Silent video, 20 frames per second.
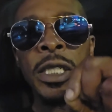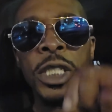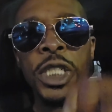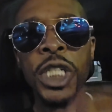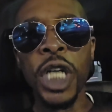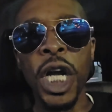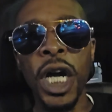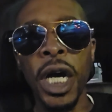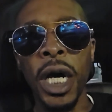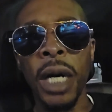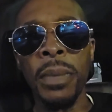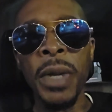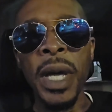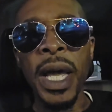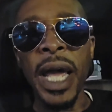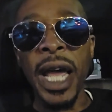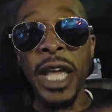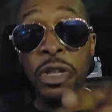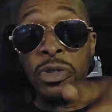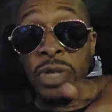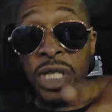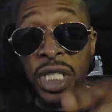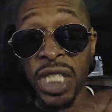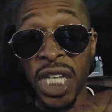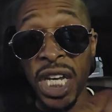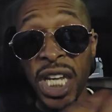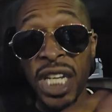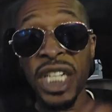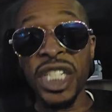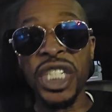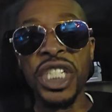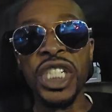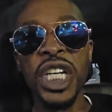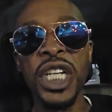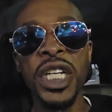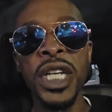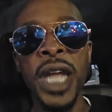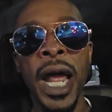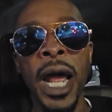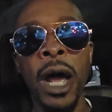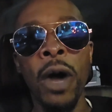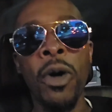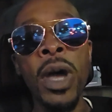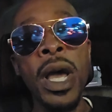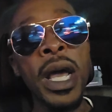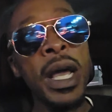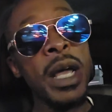Chubb, and you seeing this shit now.